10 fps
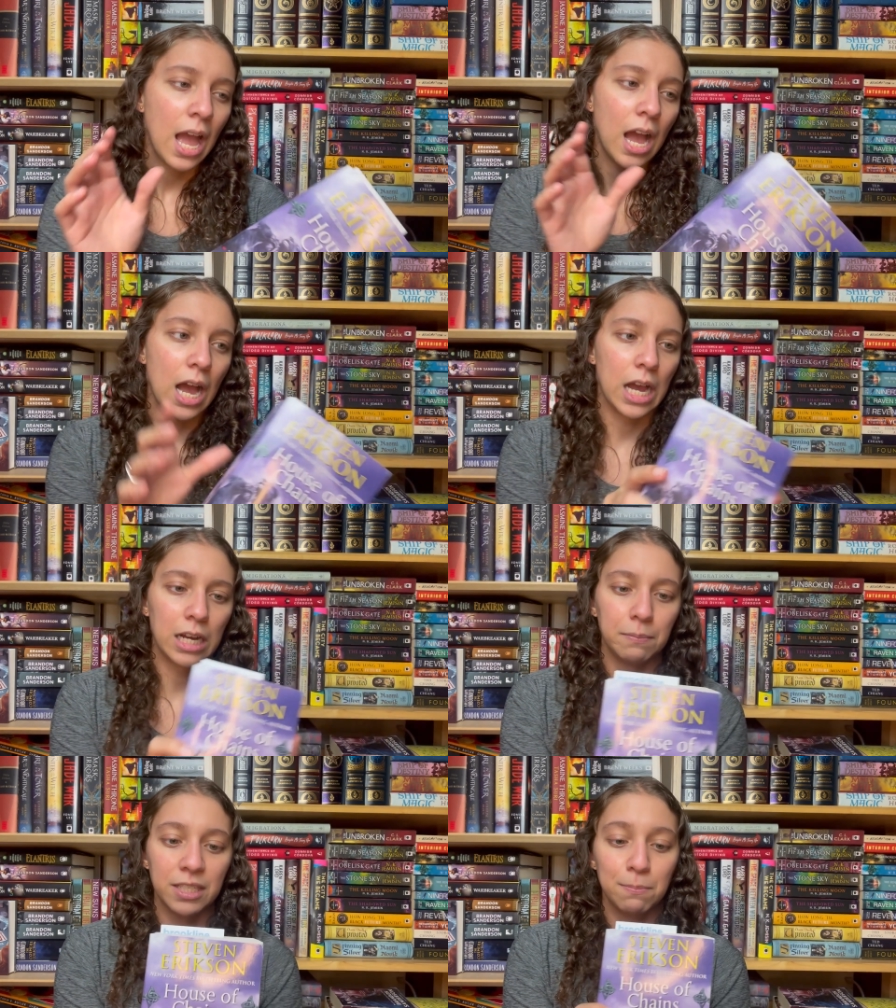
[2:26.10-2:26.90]

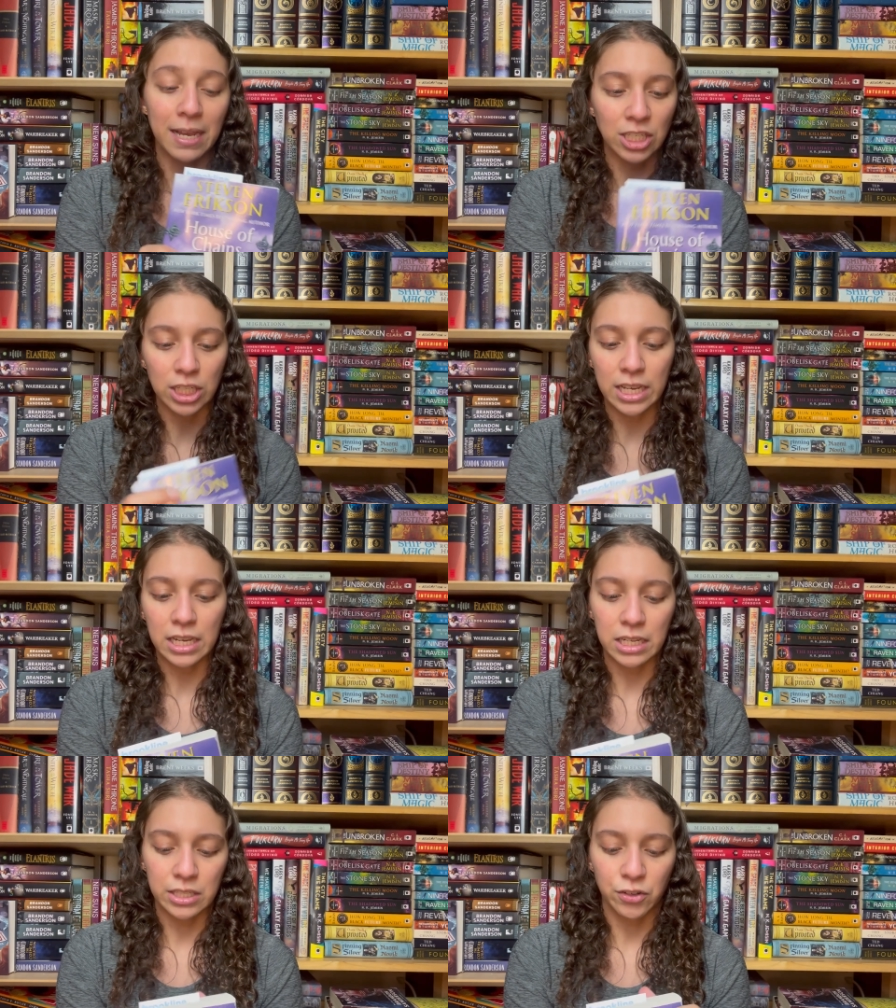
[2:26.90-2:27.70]
Um, especially
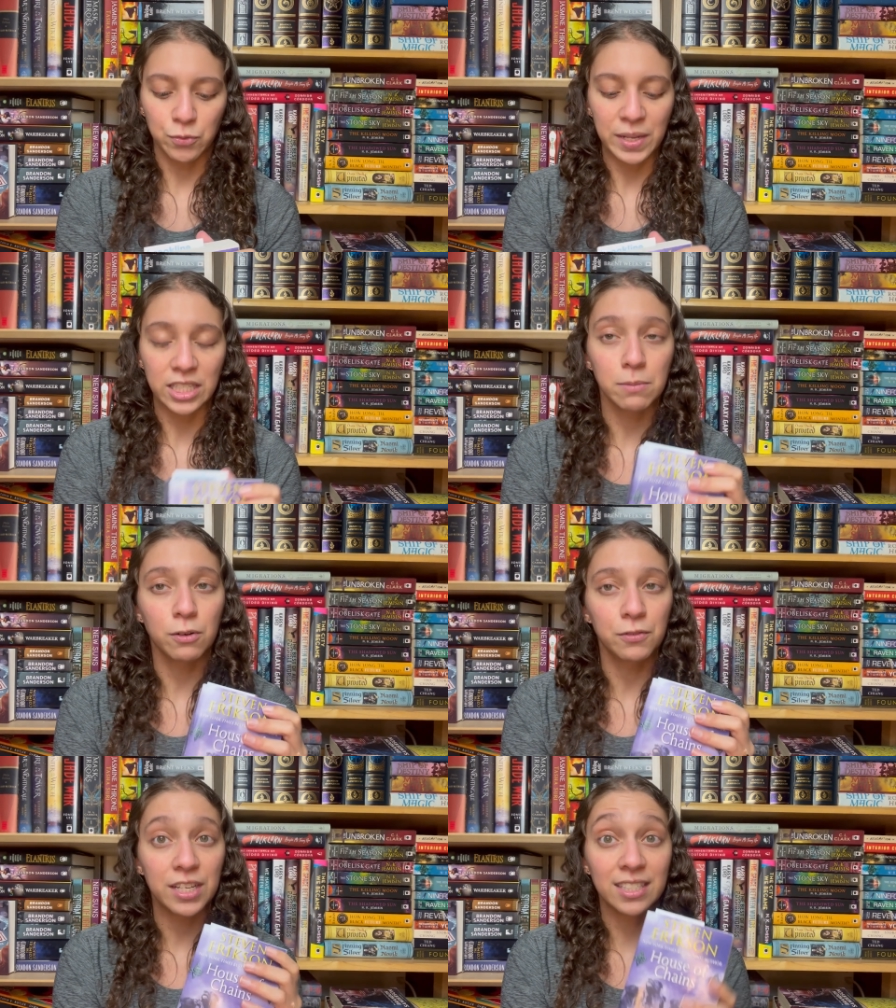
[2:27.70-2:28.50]
because there's been some
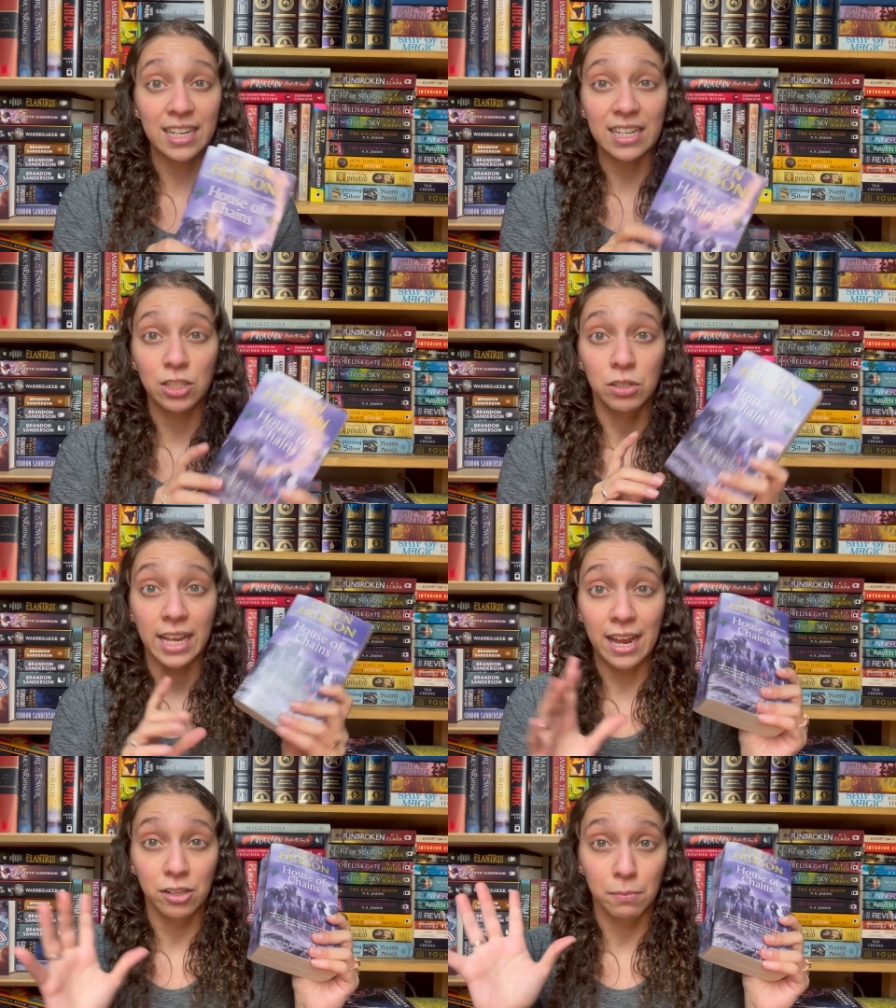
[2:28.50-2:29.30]
reveals. I need to
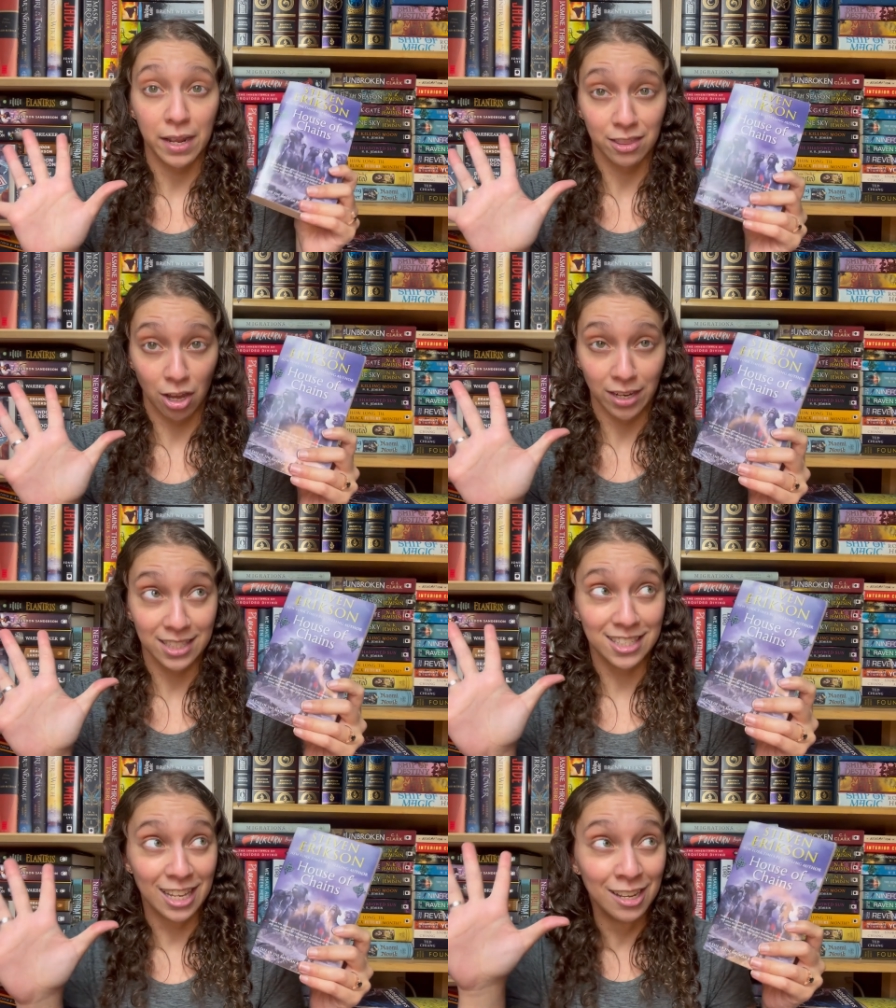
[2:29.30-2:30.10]
gather my
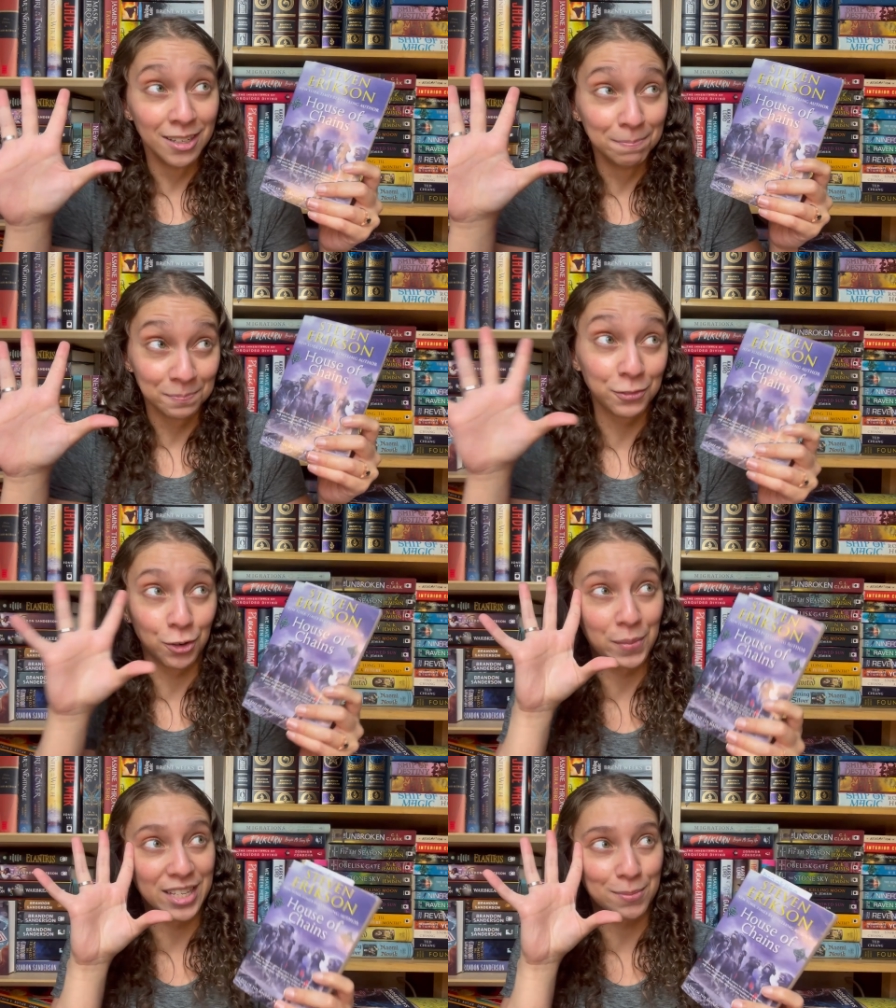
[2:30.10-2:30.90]
thoughts for
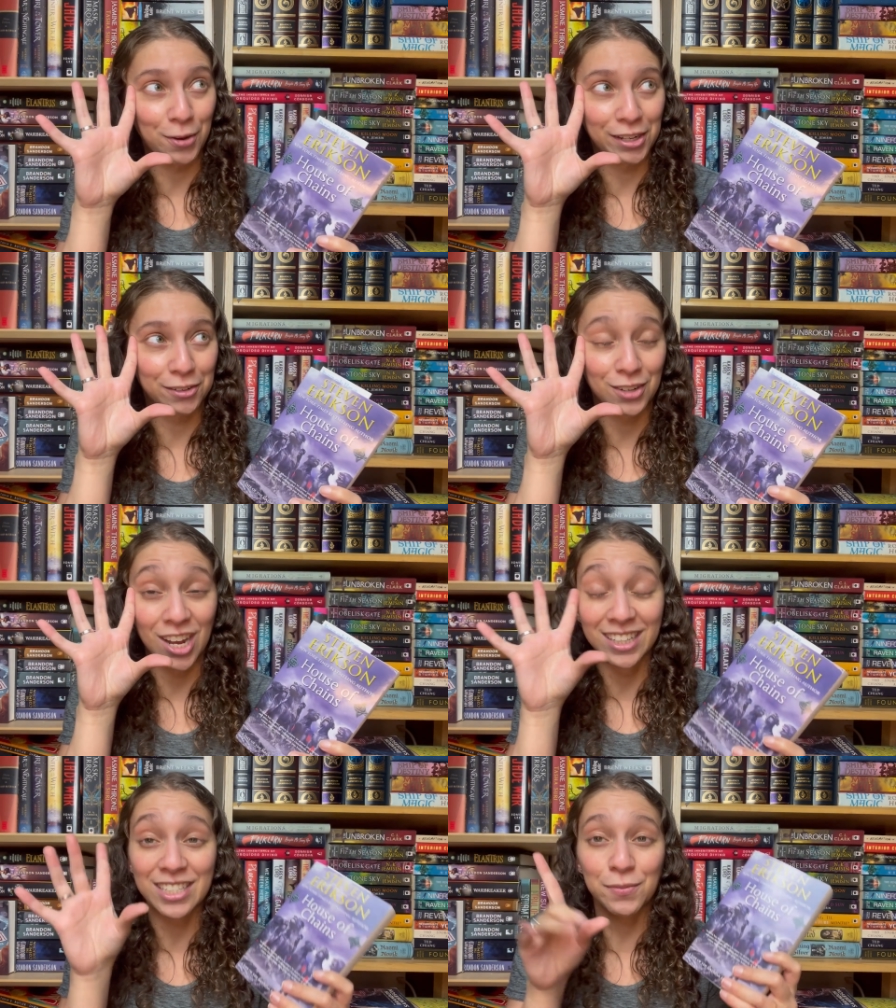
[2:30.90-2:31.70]
my spoiler vlog.
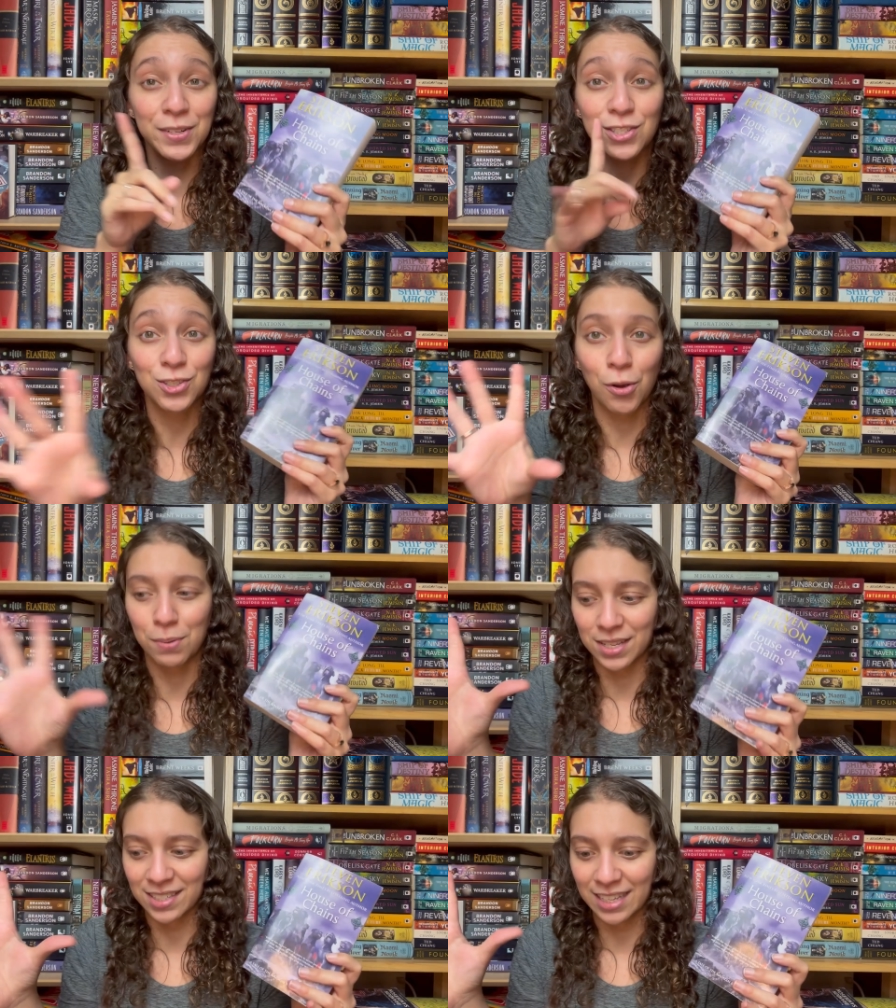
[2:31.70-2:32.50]
These have been so
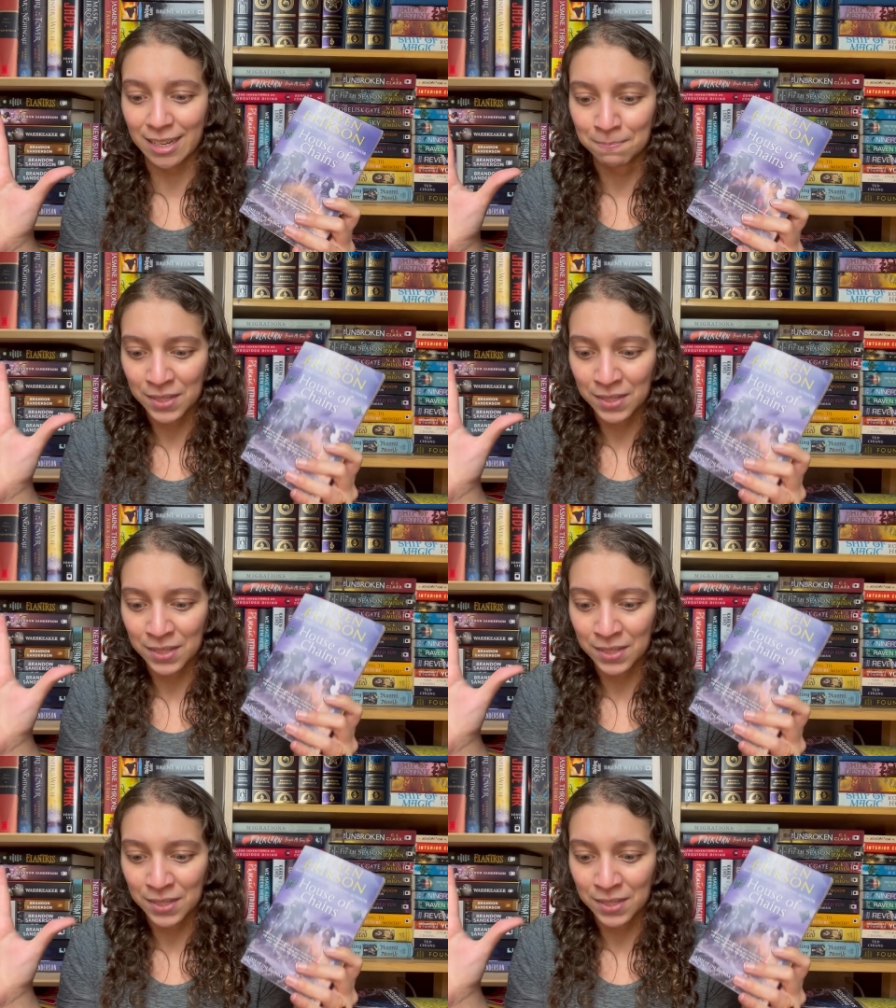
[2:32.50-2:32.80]
puzzly.